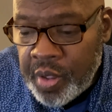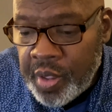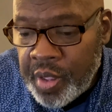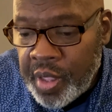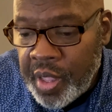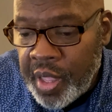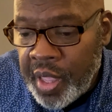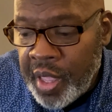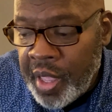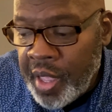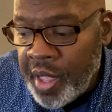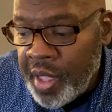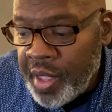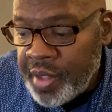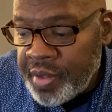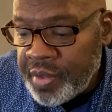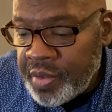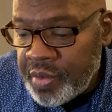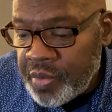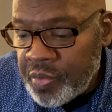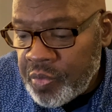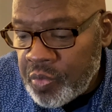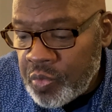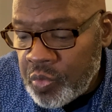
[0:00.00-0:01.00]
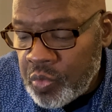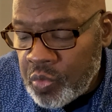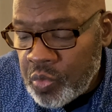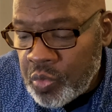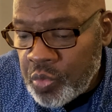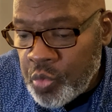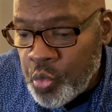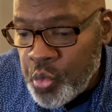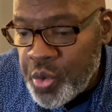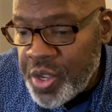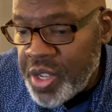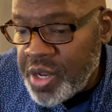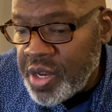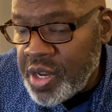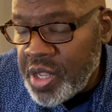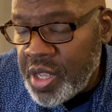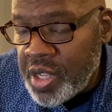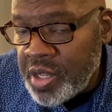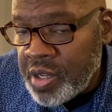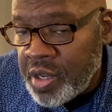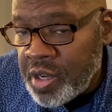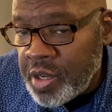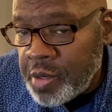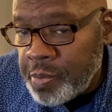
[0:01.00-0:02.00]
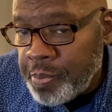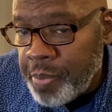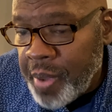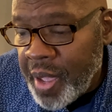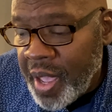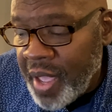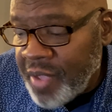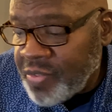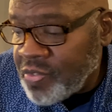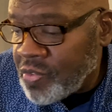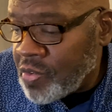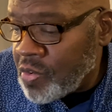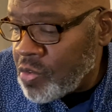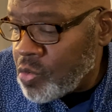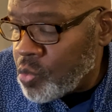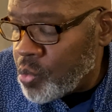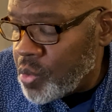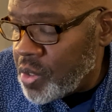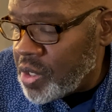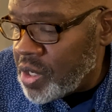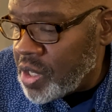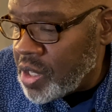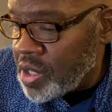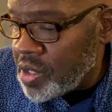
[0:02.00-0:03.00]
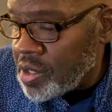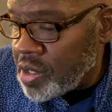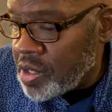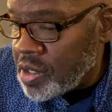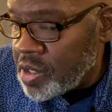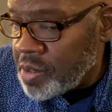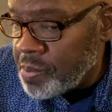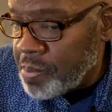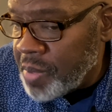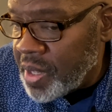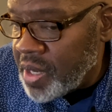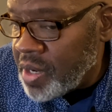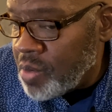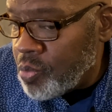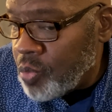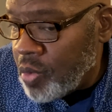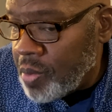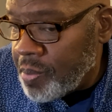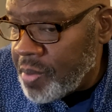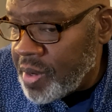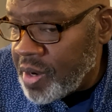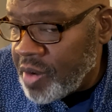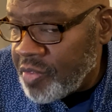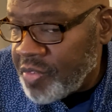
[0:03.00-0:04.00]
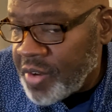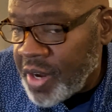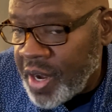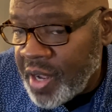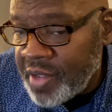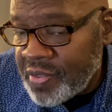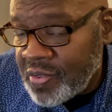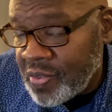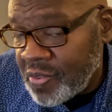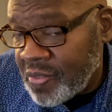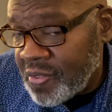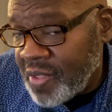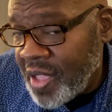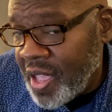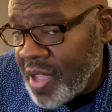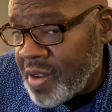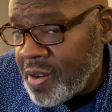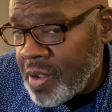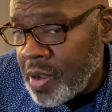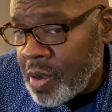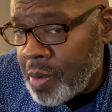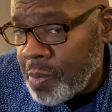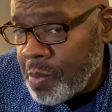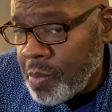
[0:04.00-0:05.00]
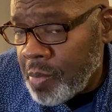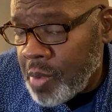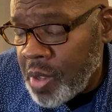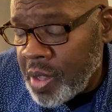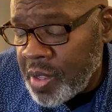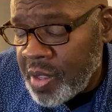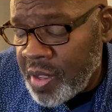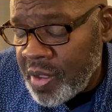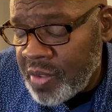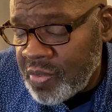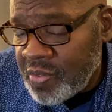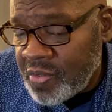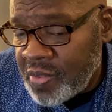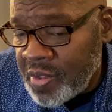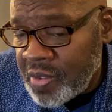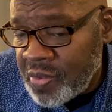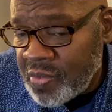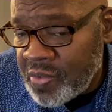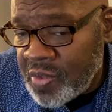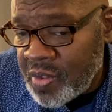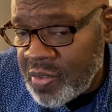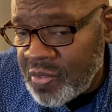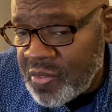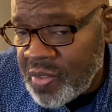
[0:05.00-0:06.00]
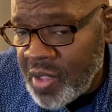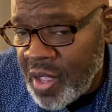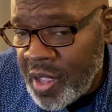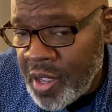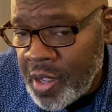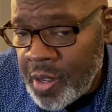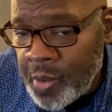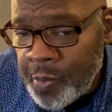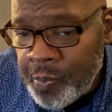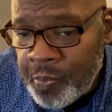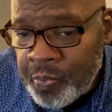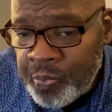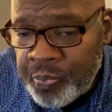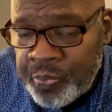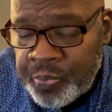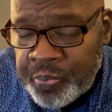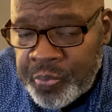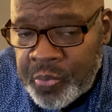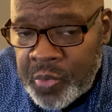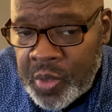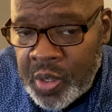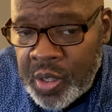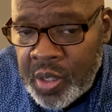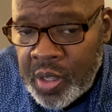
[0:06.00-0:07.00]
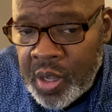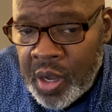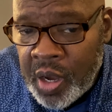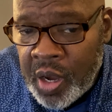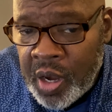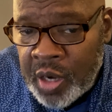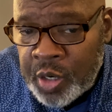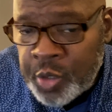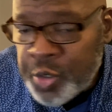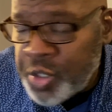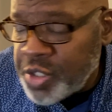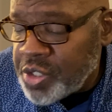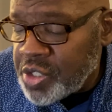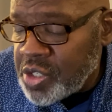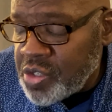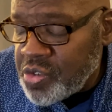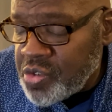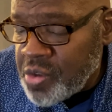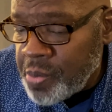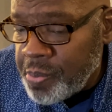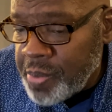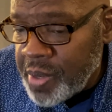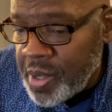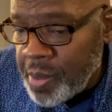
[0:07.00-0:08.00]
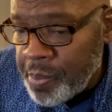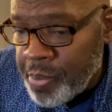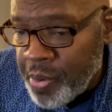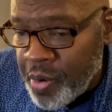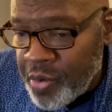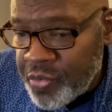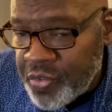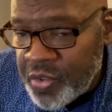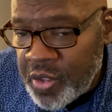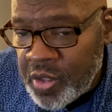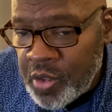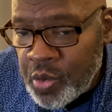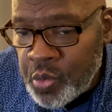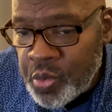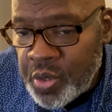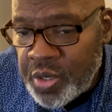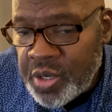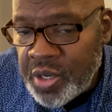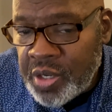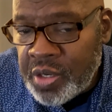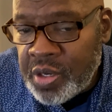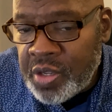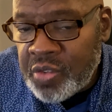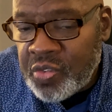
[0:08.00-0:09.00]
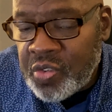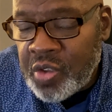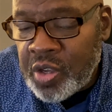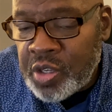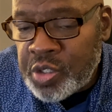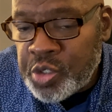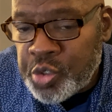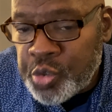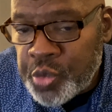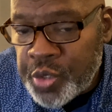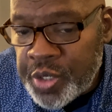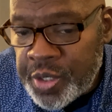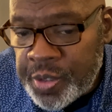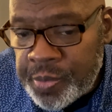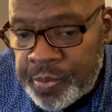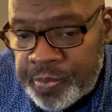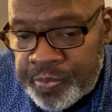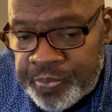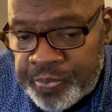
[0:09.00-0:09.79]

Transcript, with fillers: And we need good pastors. We need good men and women of God to stand up against this this day. Uh, Christians are being persecuted in this country.